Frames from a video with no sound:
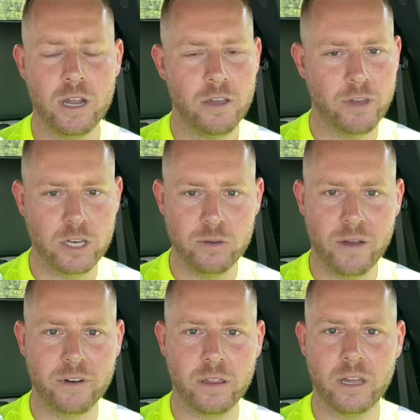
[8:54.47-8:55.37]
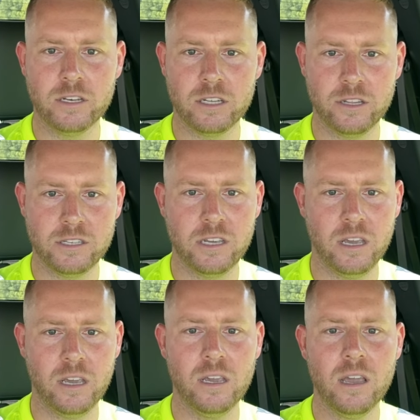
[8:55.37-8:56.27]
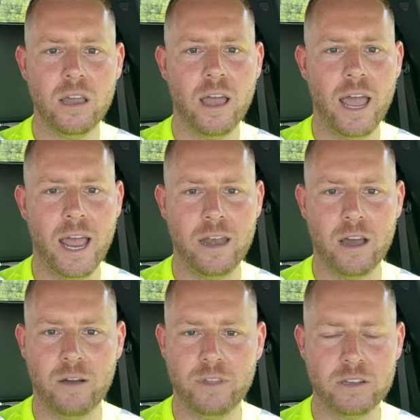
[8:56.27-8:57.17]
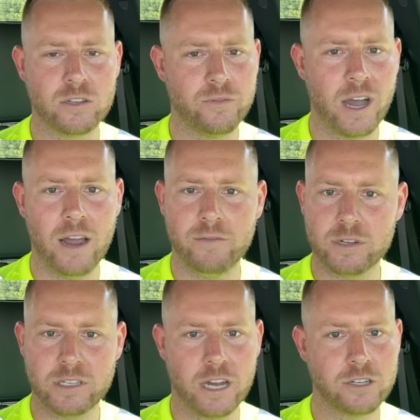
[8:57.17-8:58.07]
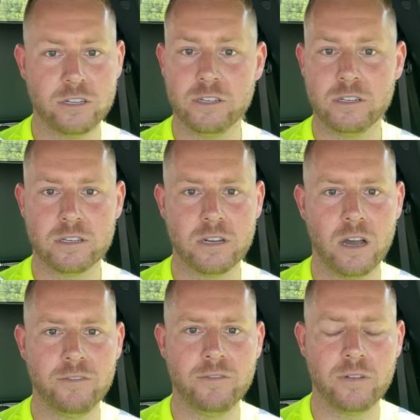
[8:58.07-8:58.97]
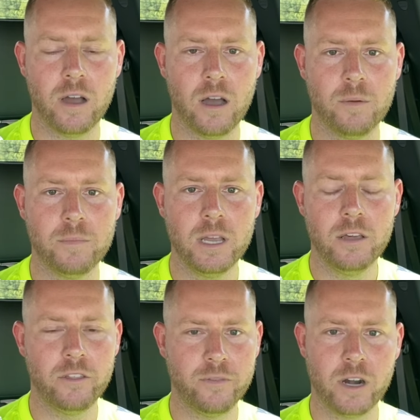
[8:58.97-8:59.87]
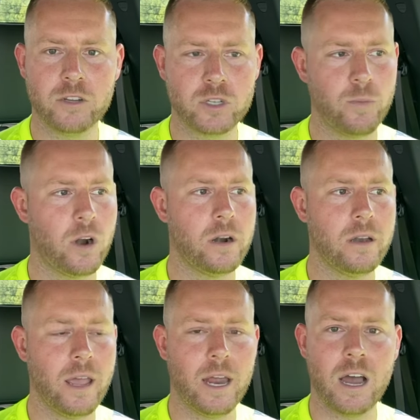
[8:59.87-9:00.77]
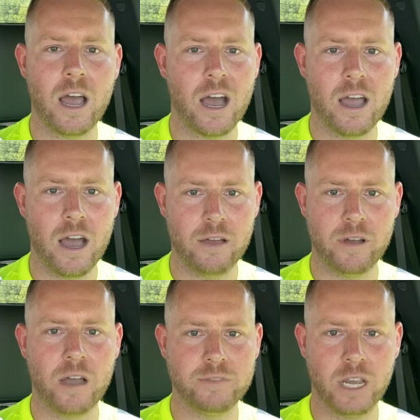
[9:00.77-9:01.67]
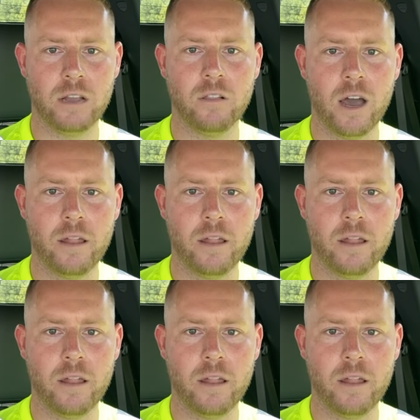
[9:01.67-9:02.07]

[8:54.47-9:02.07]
They do everything to the T. And they survive recessions and stuff. They're very smart, and I take a lot of